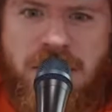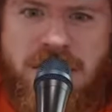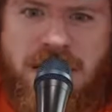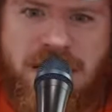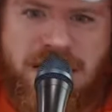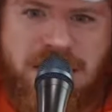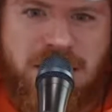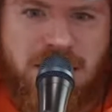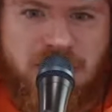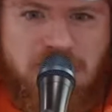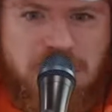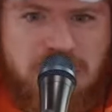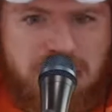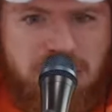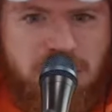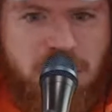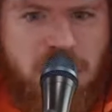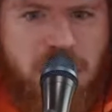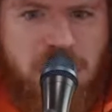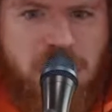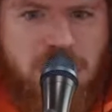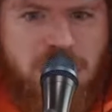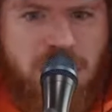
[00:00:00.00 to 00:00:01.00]
that the
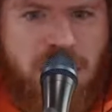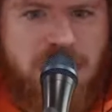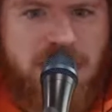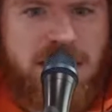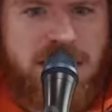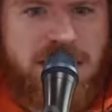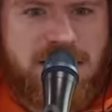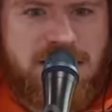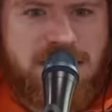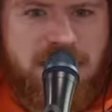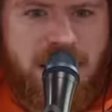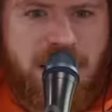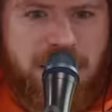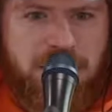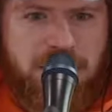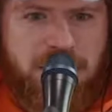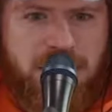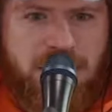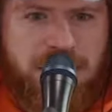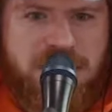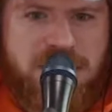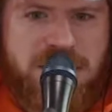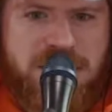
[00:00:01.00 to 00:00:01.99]
people running these
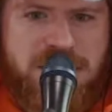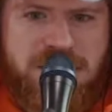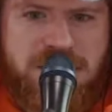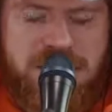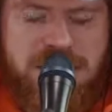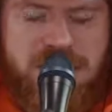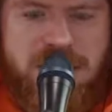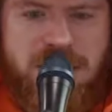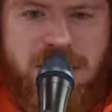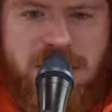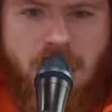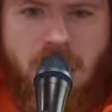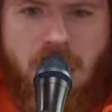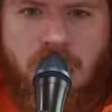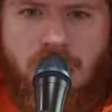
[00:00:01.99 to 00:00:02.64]
operations